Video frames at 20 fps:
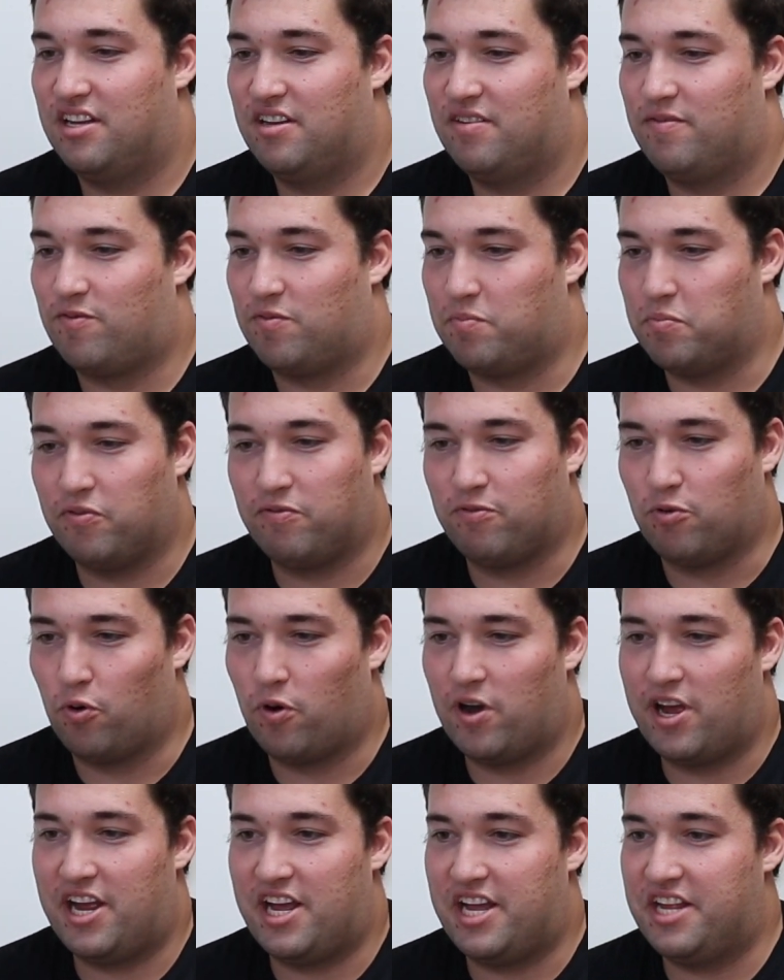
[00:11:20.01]
from
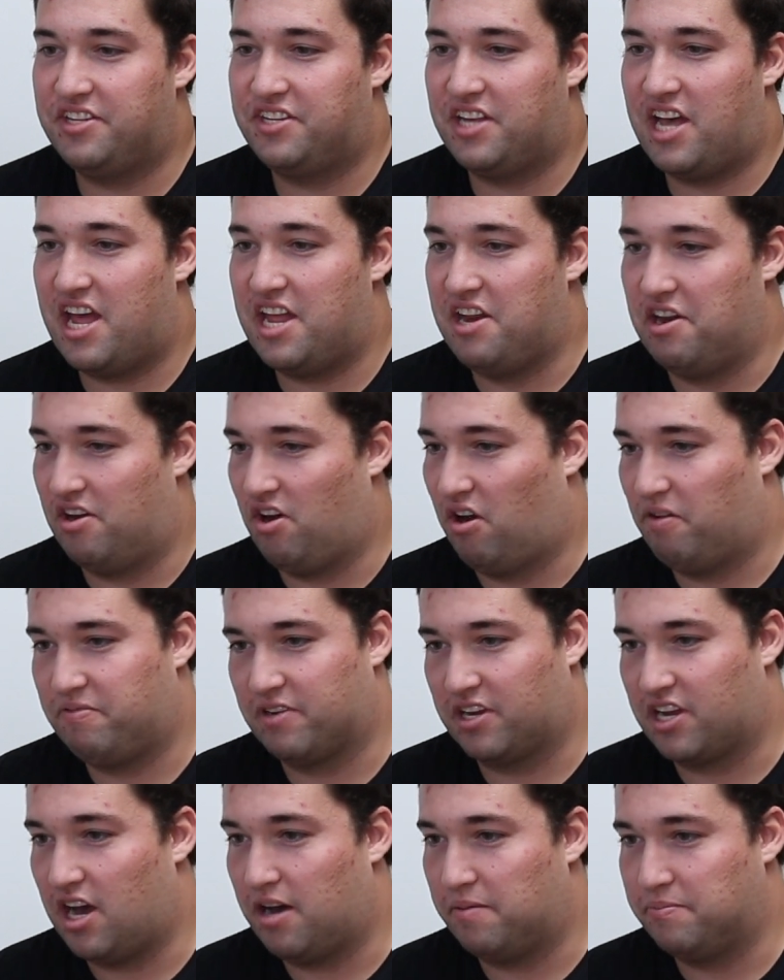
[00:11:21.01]
beforehand, and off
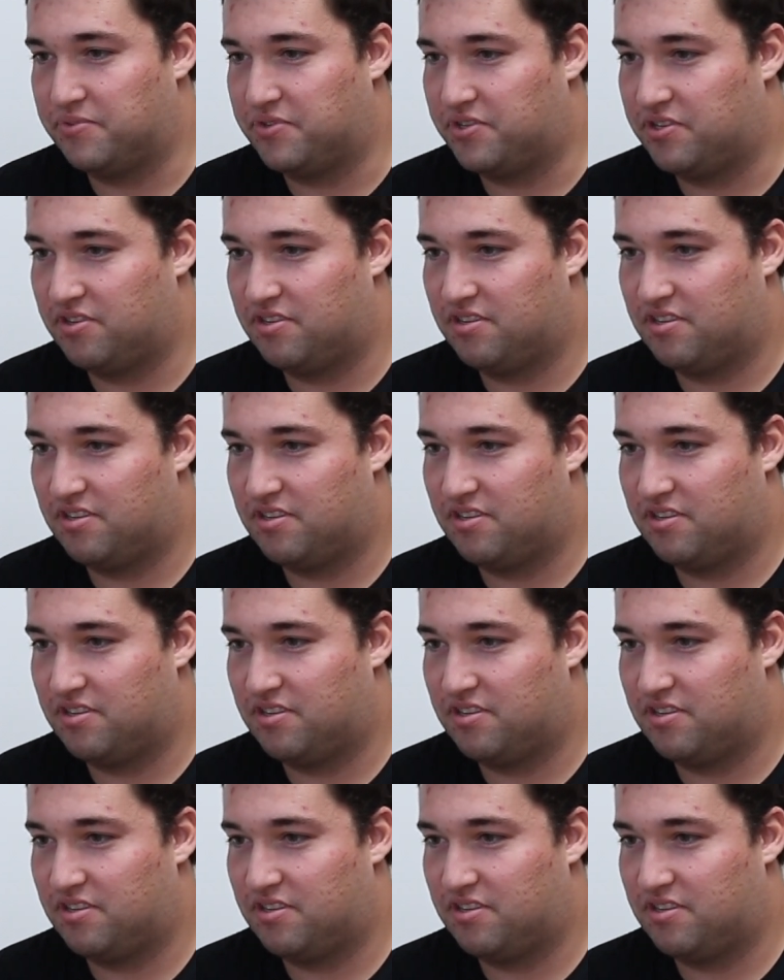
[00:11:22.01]
it comes.